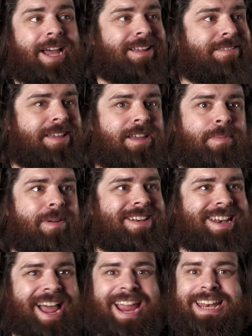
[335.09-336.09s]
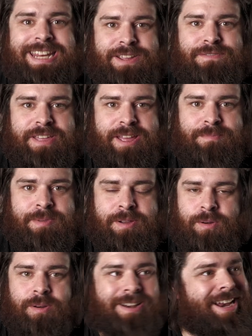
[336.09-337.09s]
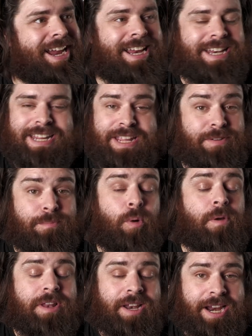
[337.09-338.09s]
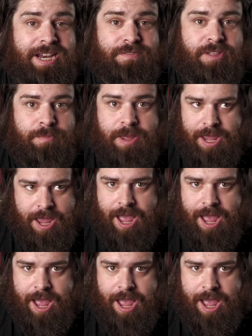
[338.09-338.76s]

I think about 90 of them, or 90, even more than 90 of them,